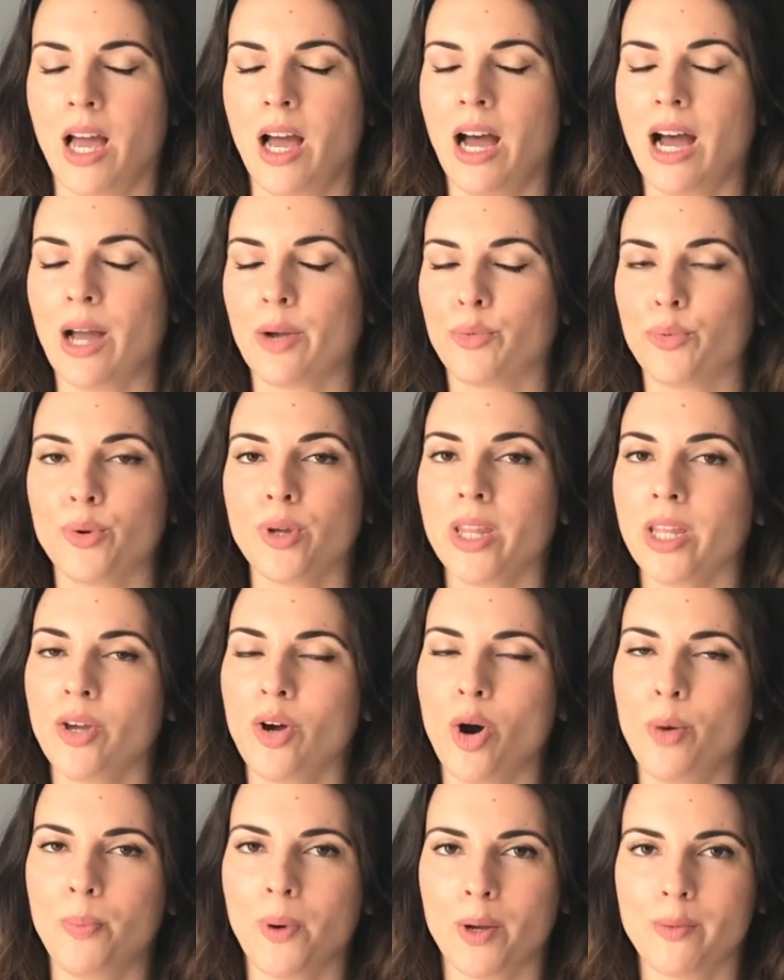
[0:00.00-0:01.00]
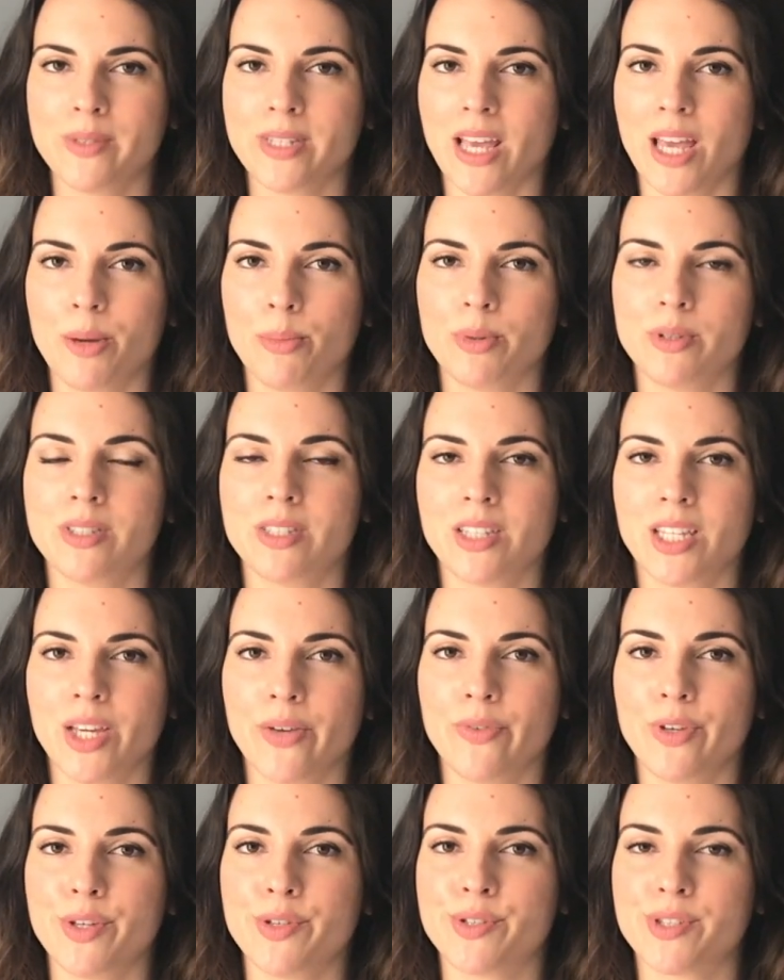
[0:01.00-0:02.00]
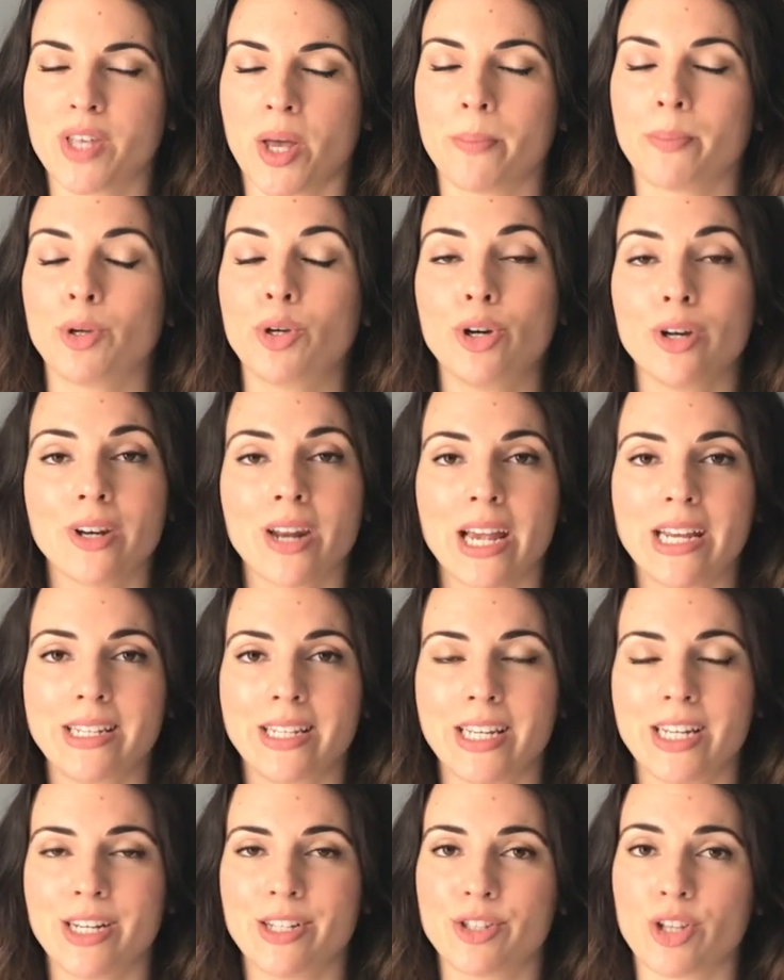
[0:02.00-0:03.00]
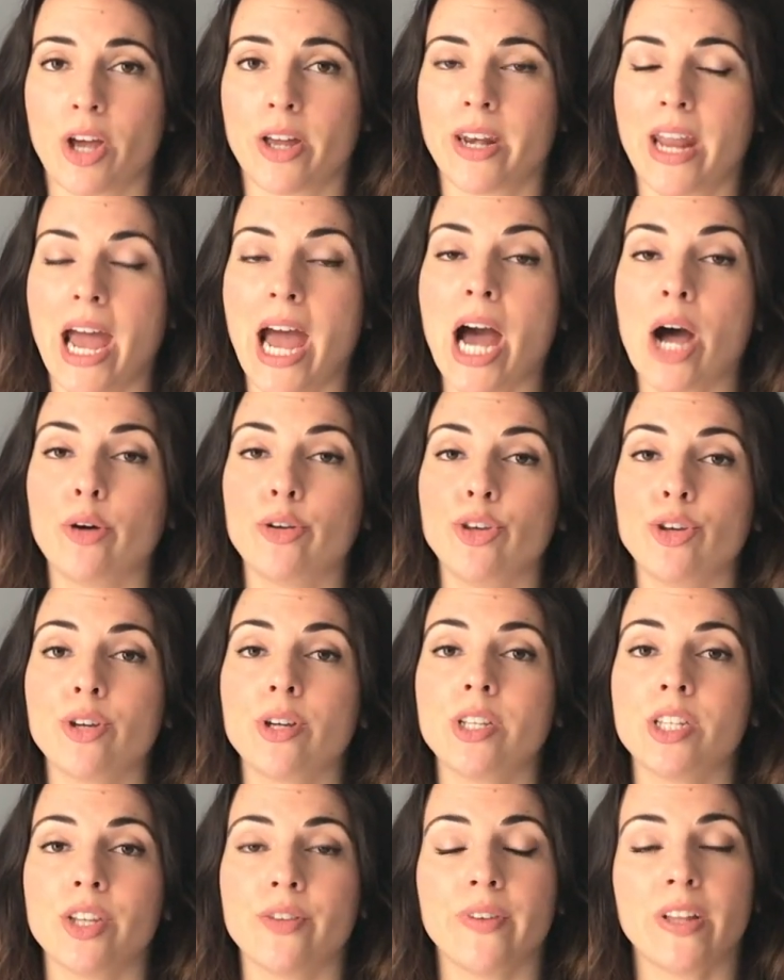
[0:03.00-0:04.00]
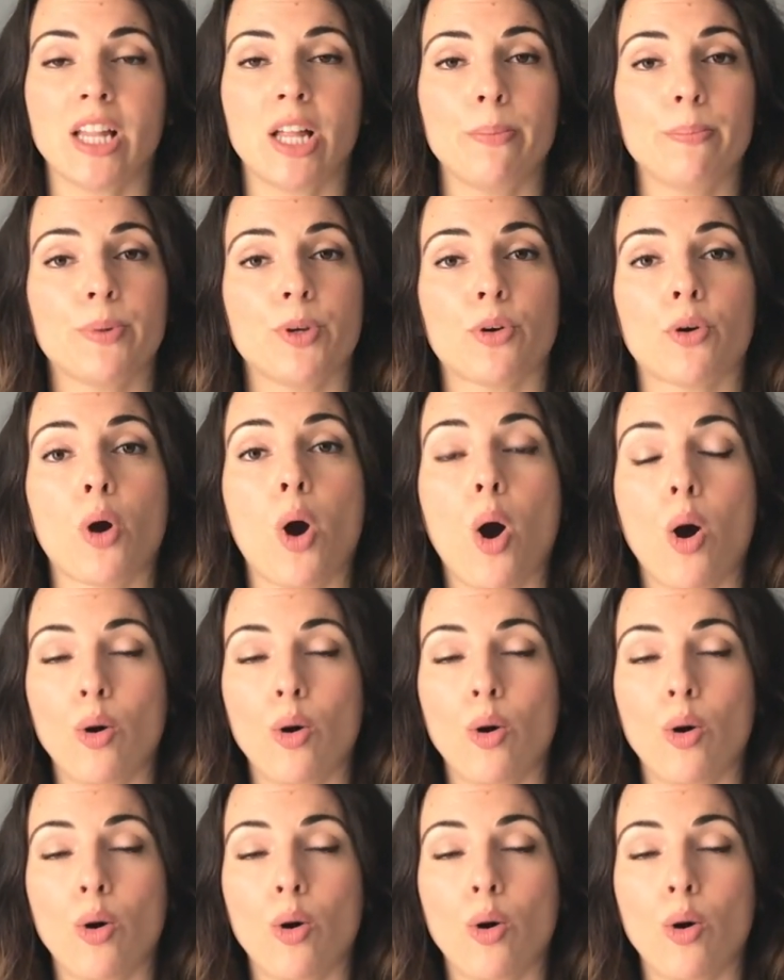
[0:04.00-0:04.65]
I really hope I was able to give you some good ideas on how you could develop your